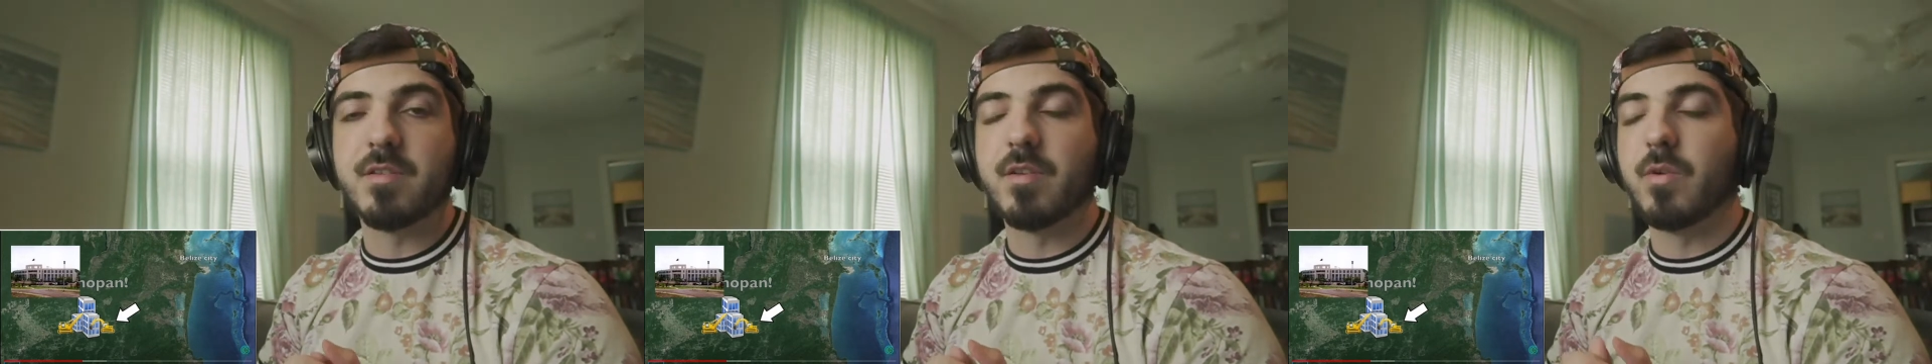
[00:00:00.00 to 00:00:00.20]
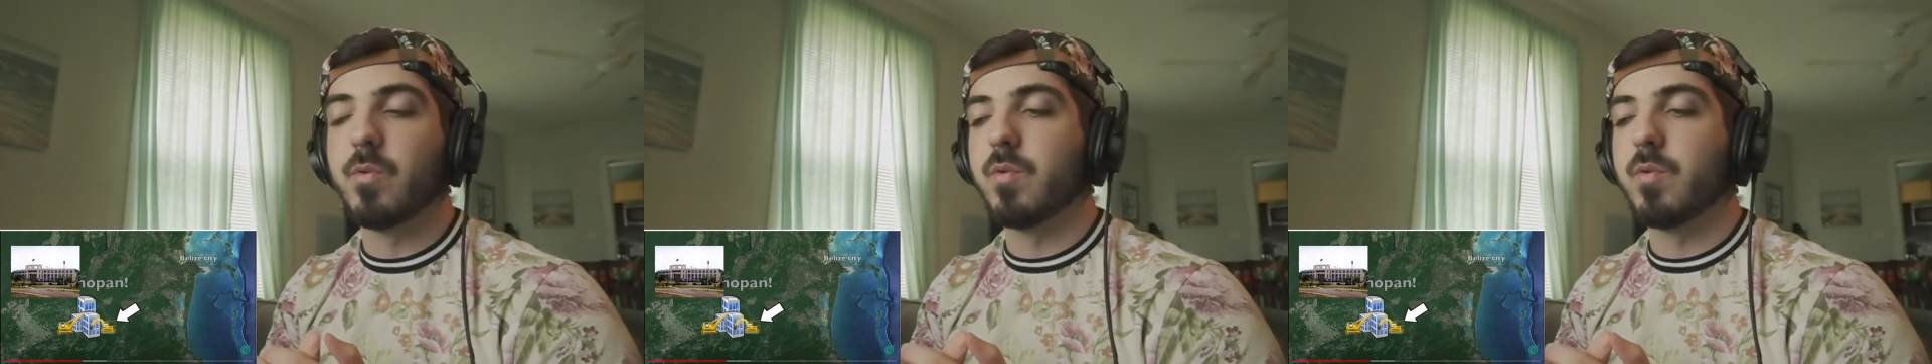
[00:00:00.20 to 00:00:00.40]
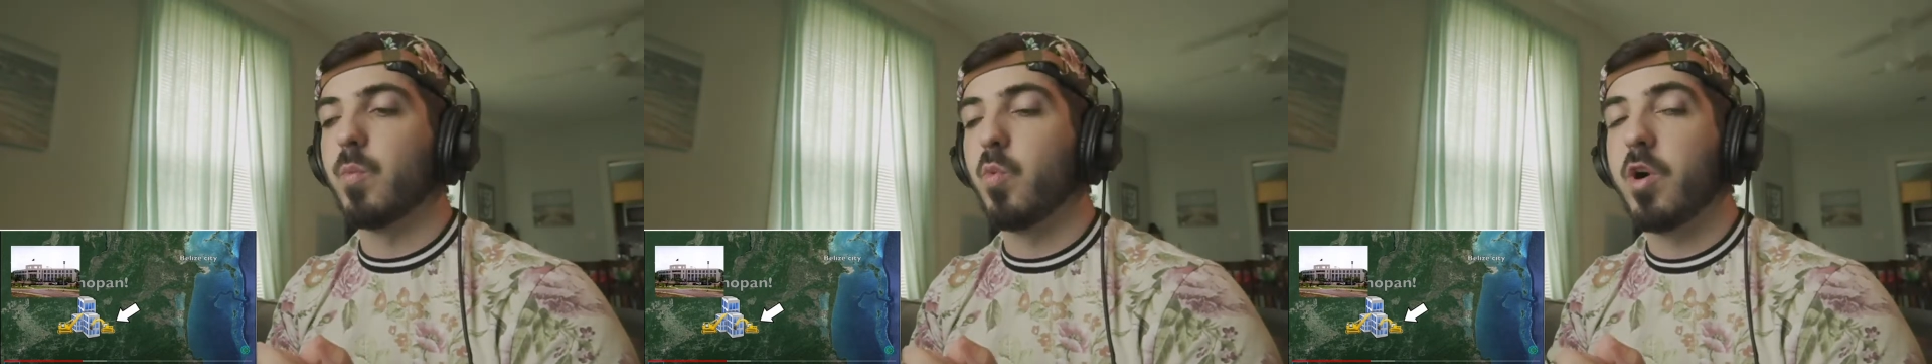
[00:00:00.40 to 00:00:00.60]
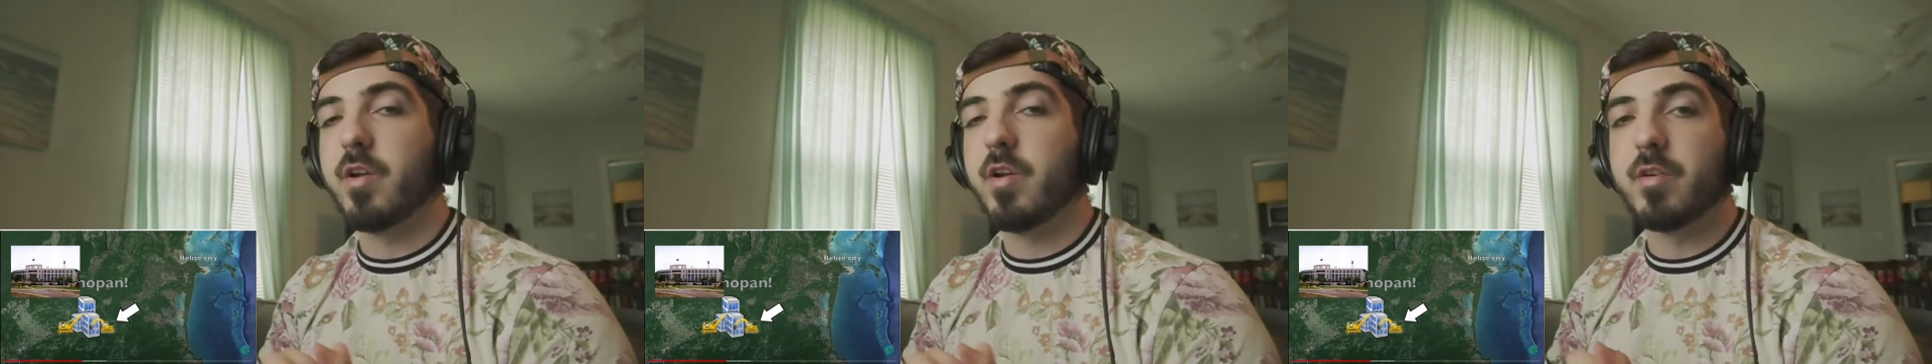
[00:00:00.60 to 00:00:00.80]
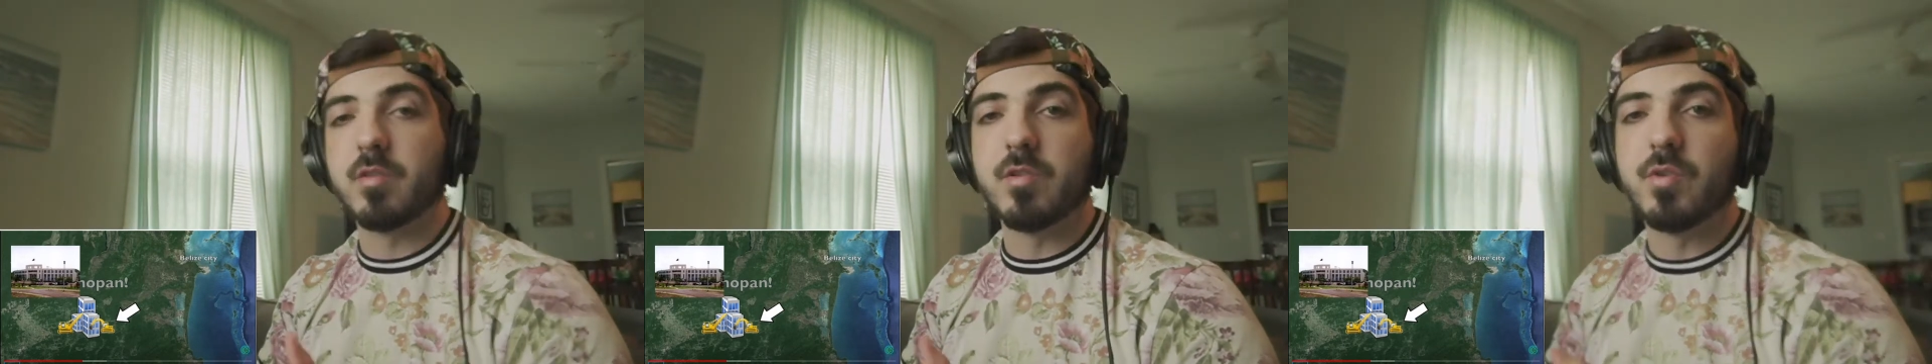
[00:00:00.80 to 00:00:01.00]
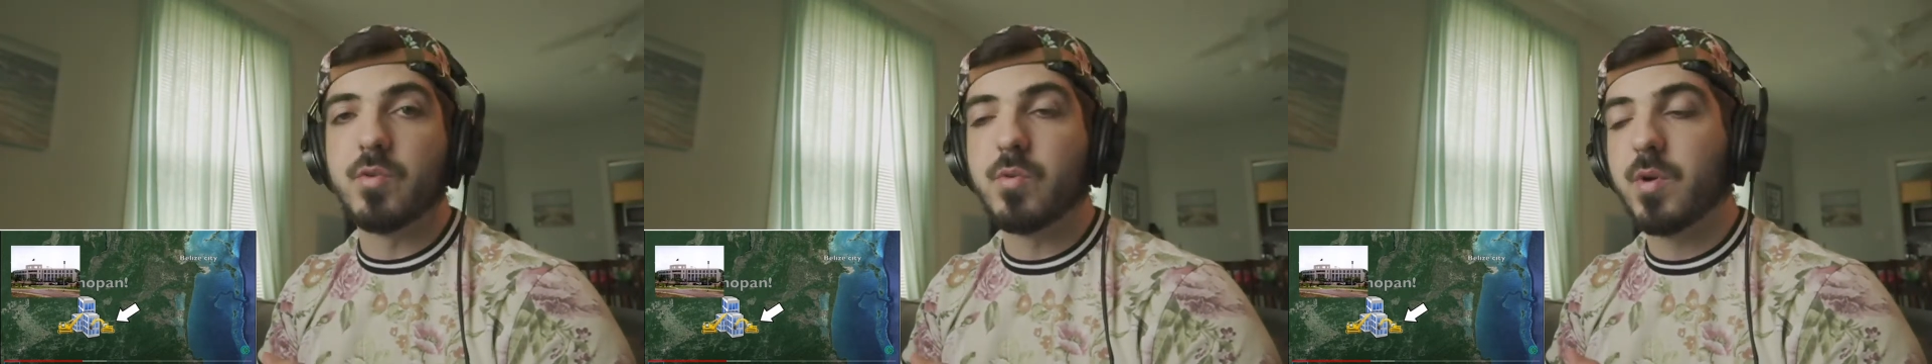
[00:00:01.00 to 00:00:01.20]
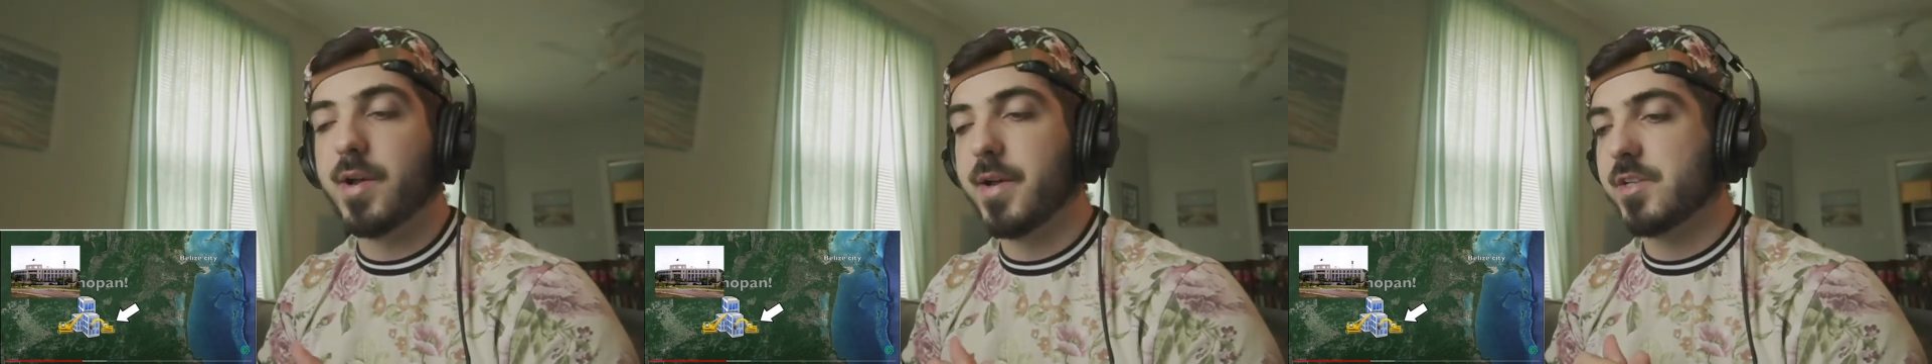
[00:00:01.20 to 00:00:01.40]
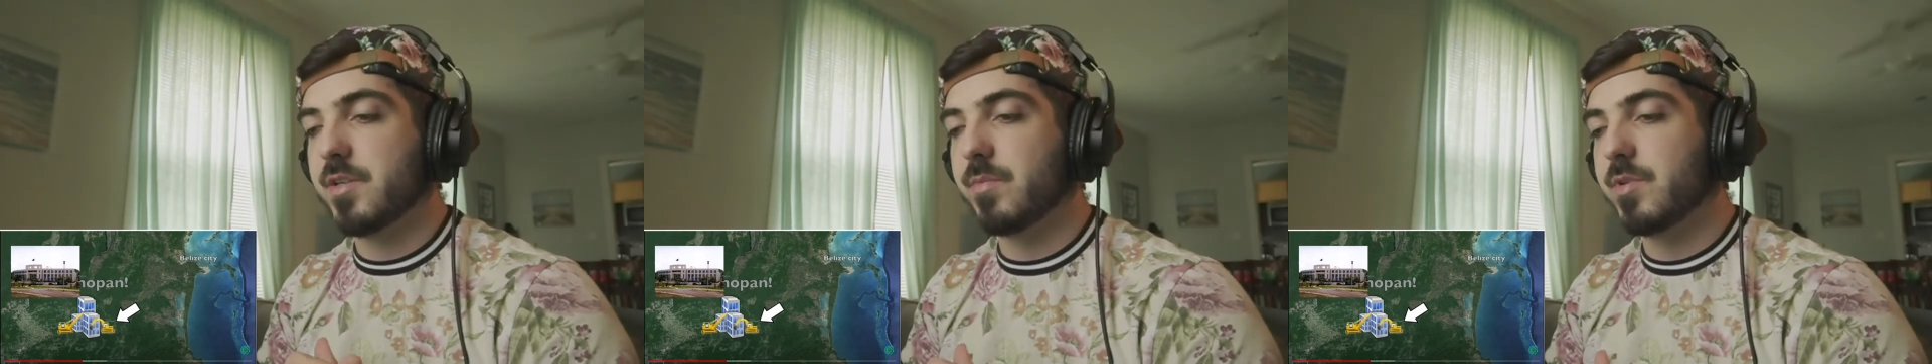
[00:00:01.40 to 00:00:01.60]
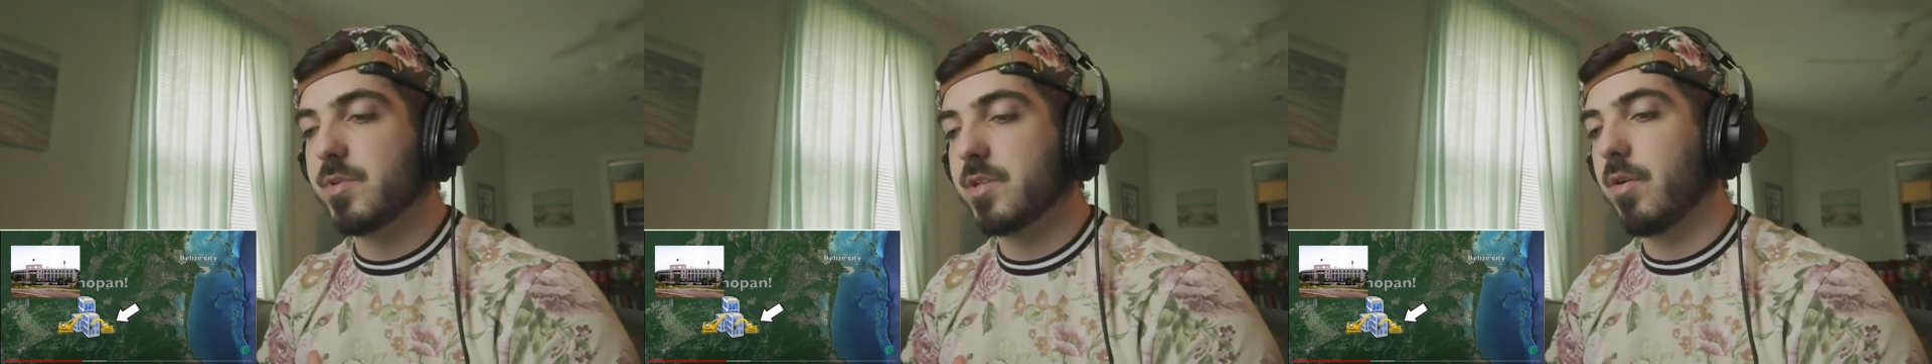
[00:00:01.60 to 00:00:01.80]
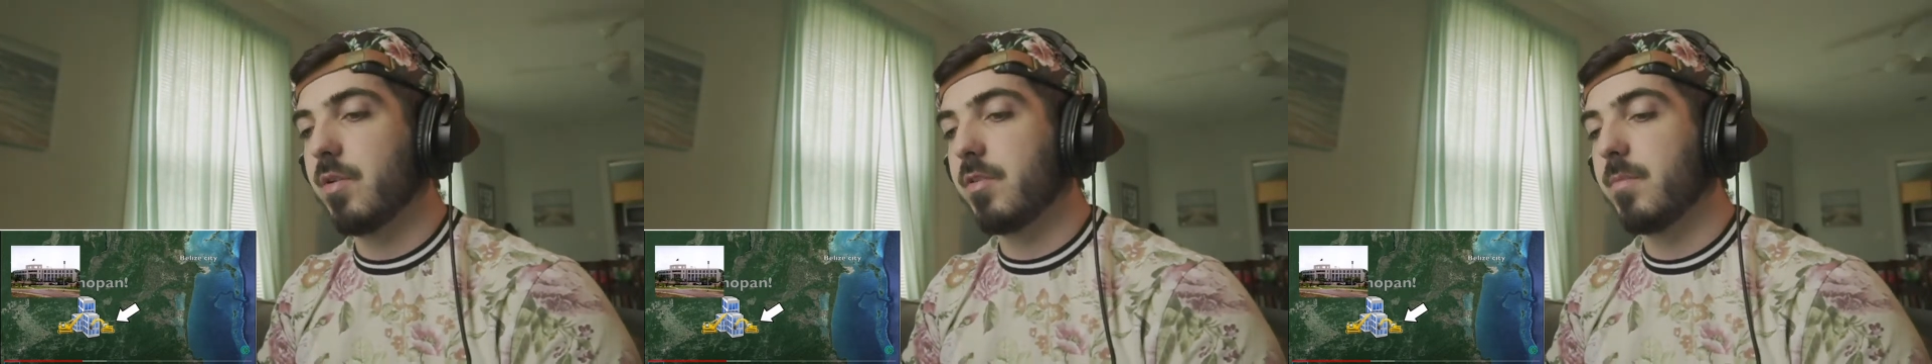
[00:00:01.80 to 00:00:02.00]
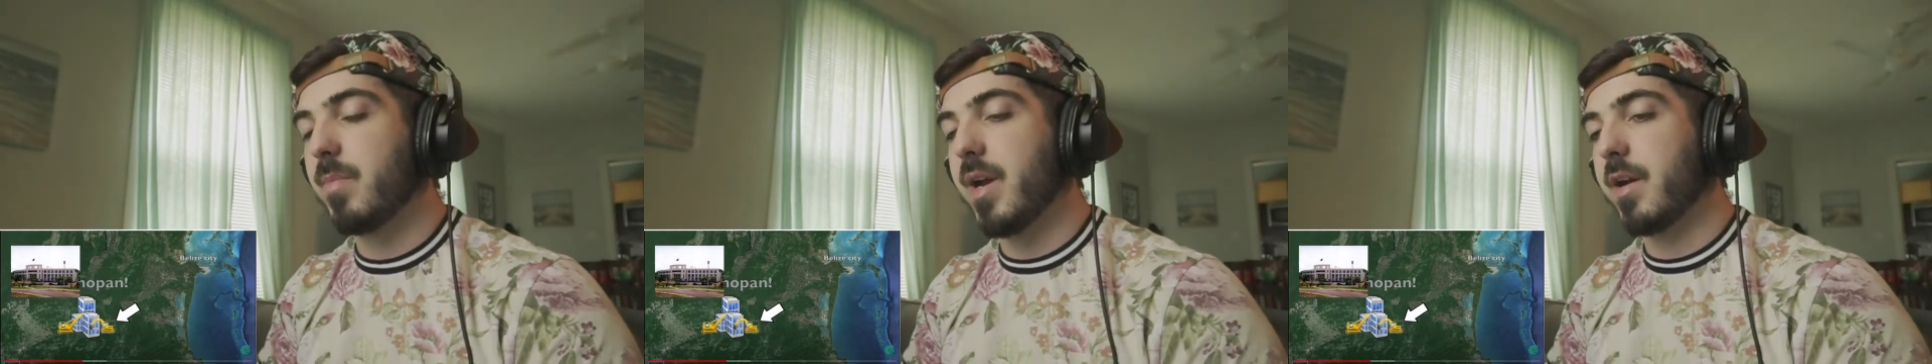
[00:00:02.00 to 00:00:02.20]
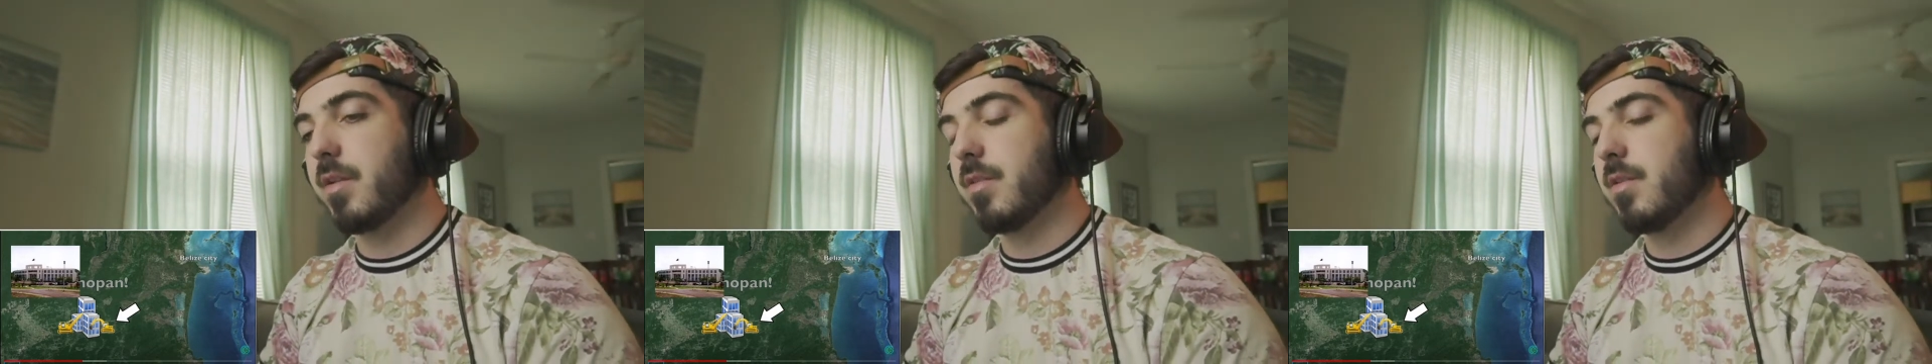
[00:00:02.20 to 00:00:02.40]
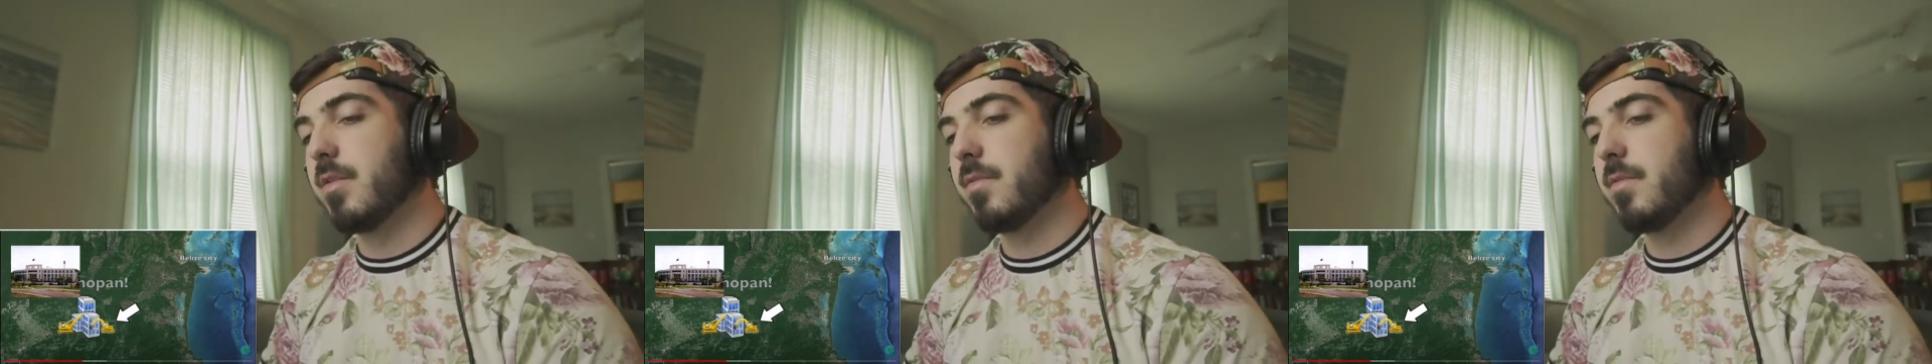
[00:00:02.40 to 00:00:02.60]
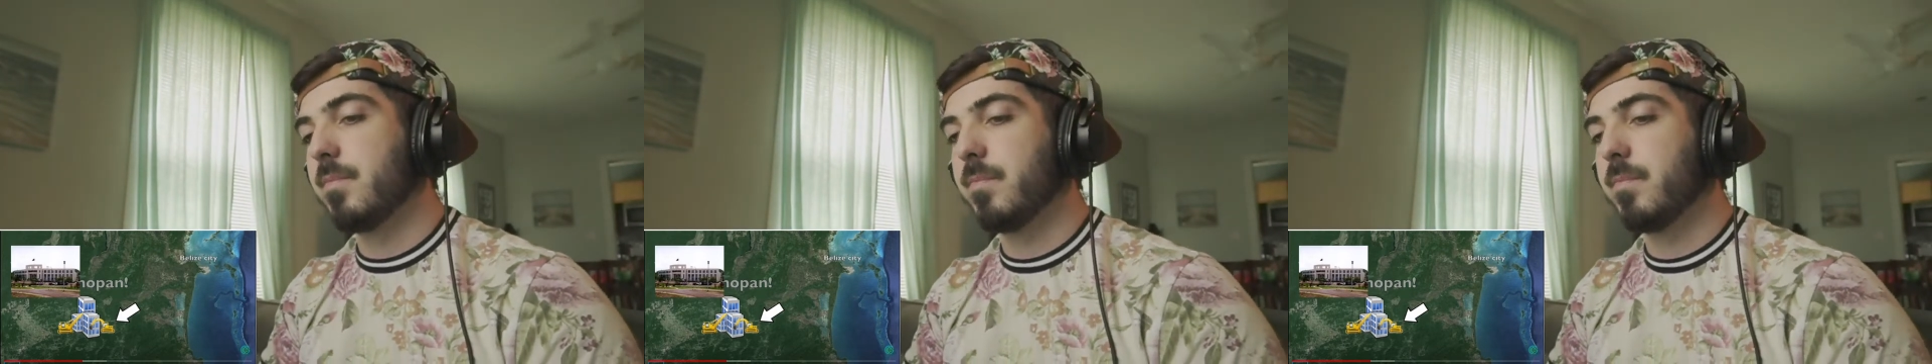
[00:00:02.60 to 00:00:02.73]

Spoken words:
or Waterloo, as it was called back then.